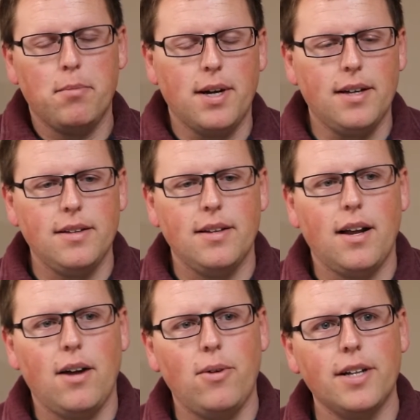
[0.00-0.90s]
But
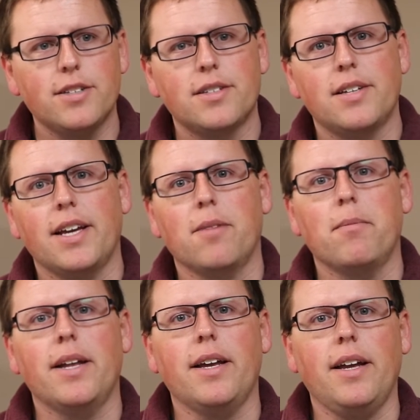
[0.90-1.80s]
I want to just take a
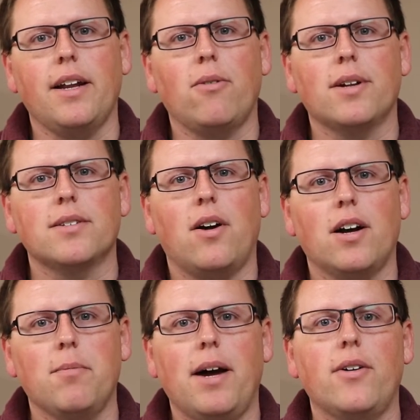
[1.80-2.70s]
minute and I want to
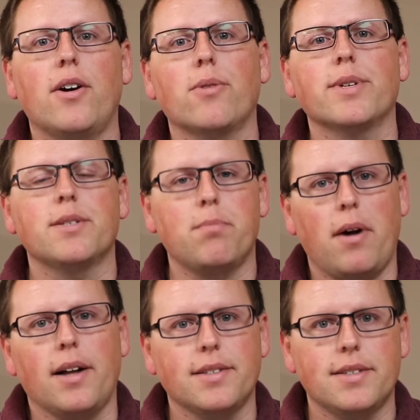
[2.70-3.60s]
talk about our
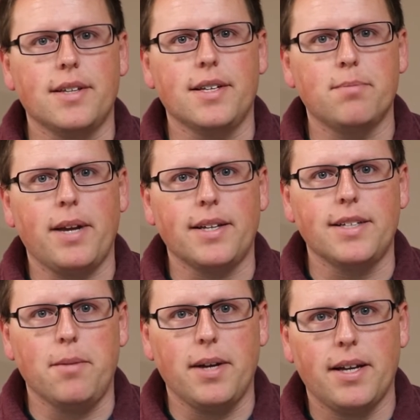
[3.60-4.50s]
response to this
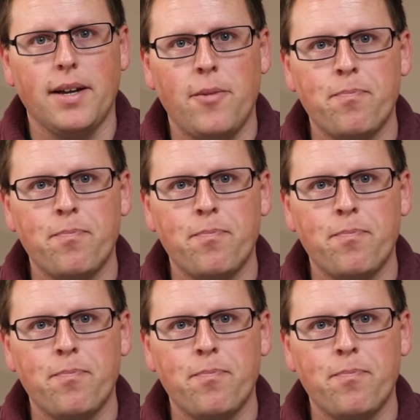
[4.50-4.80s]
pandemic.